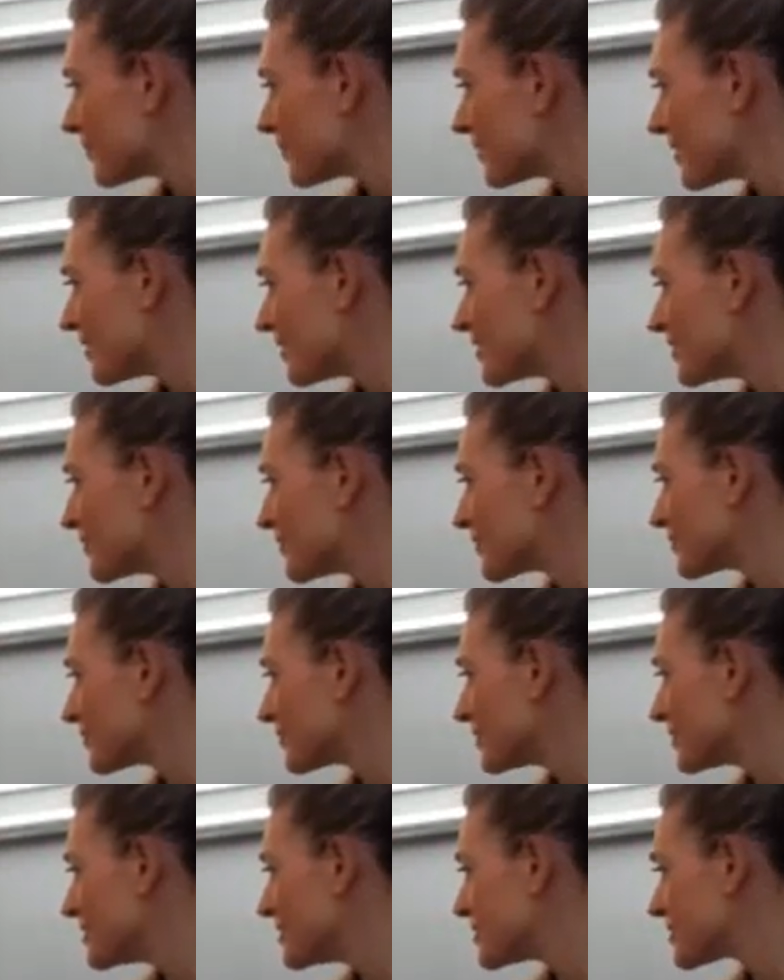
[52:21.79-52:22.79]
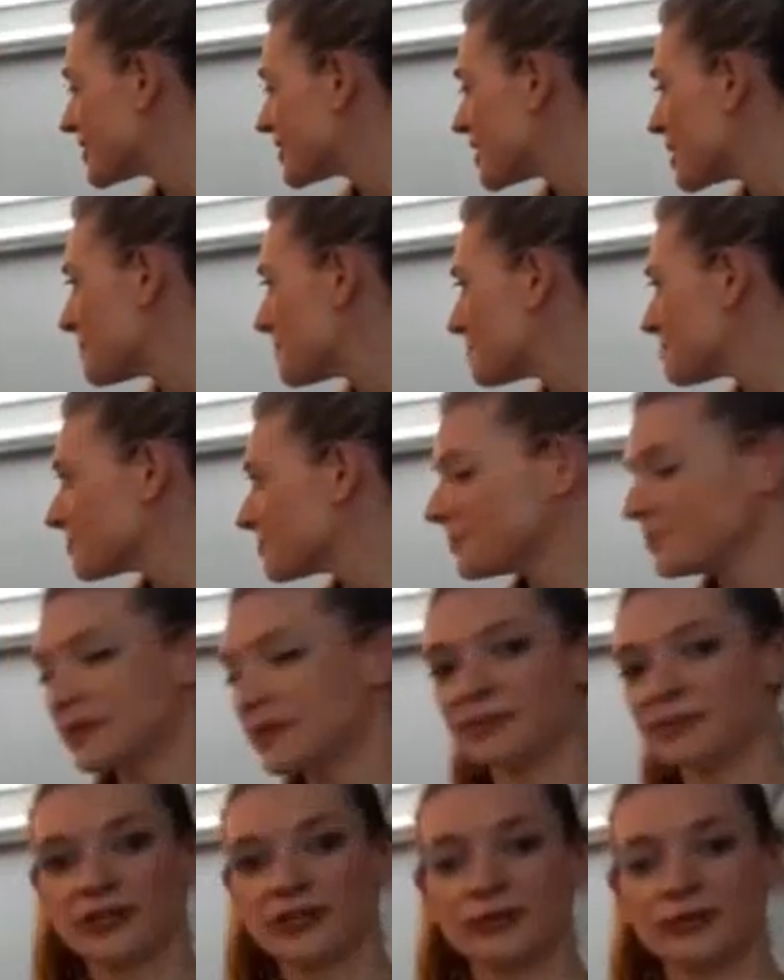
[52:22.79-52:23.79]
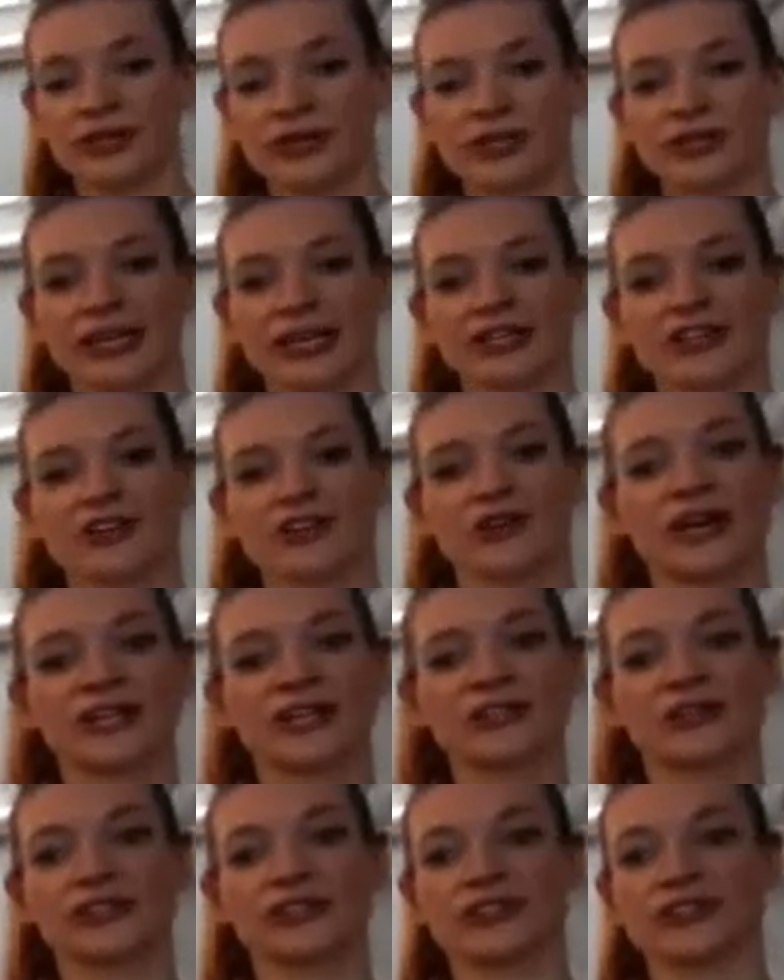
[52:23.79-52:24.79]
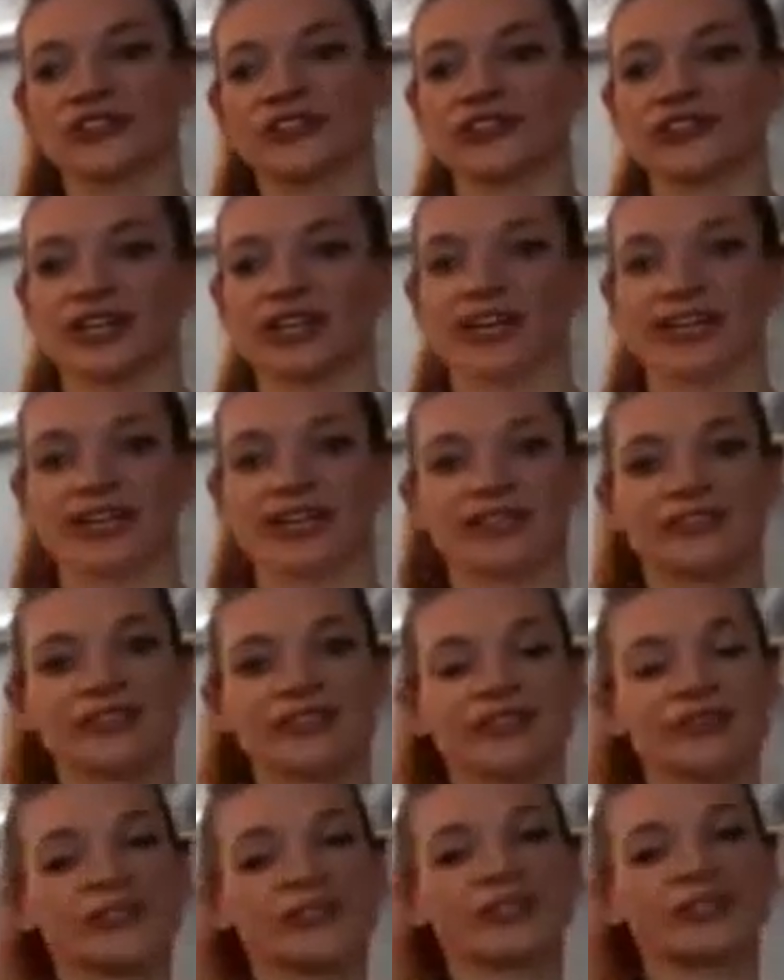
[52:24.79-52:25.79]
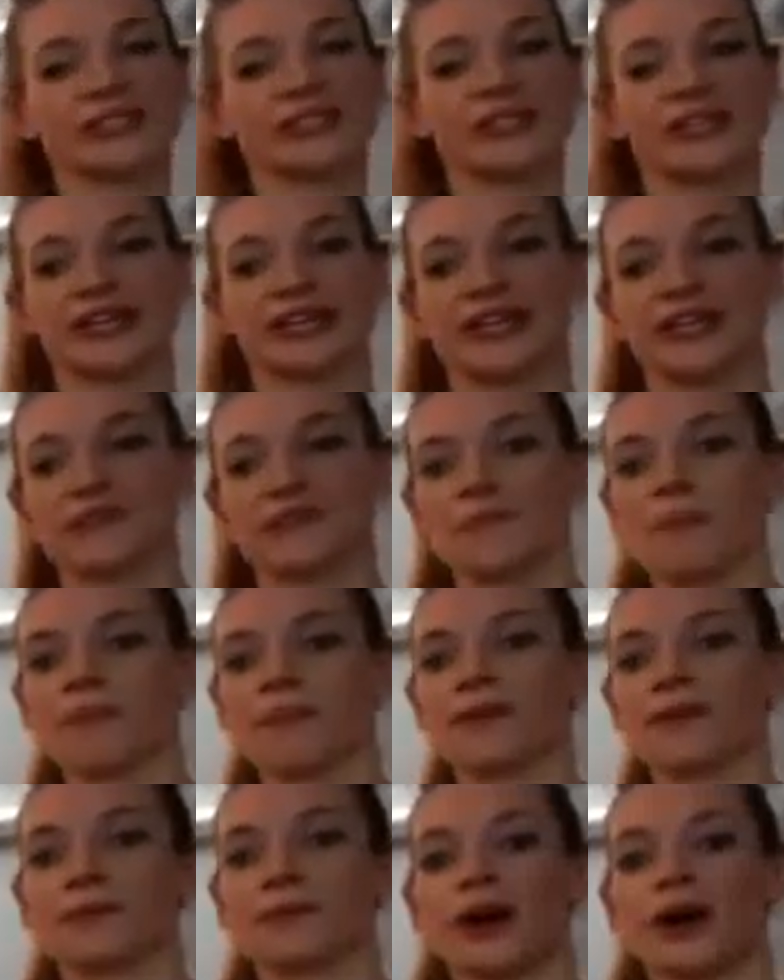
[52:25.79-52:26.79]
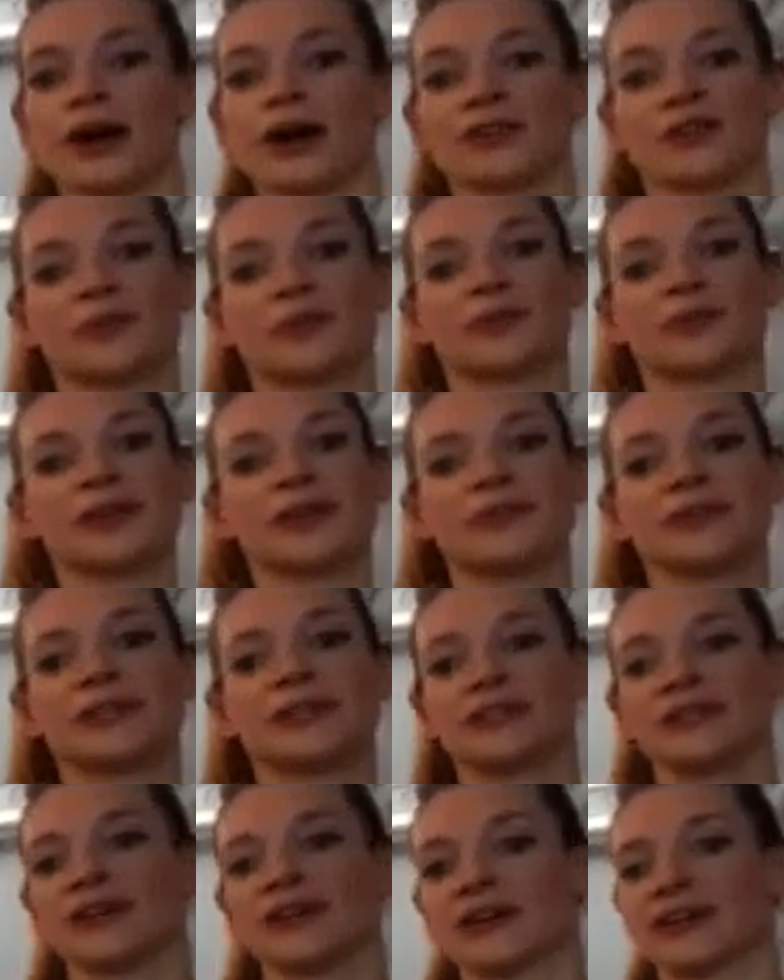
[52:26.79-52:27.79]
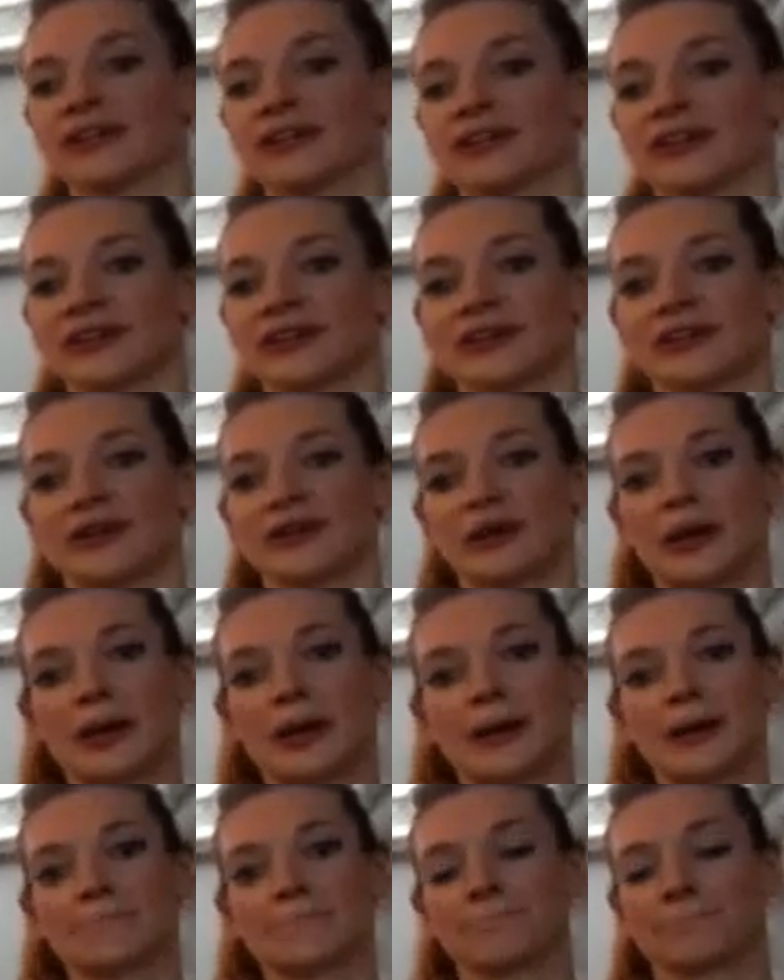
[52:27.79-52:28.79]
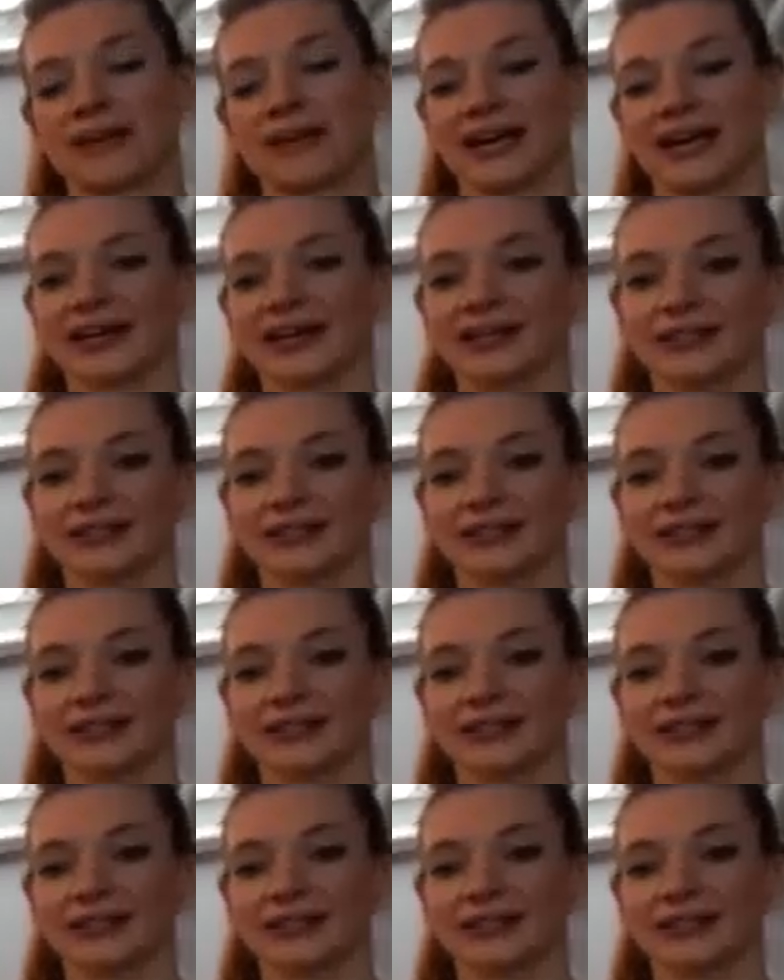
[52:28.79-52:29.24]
And then you release it. Maybe you want to like cradle your shin, so it's a rock the baby on your back.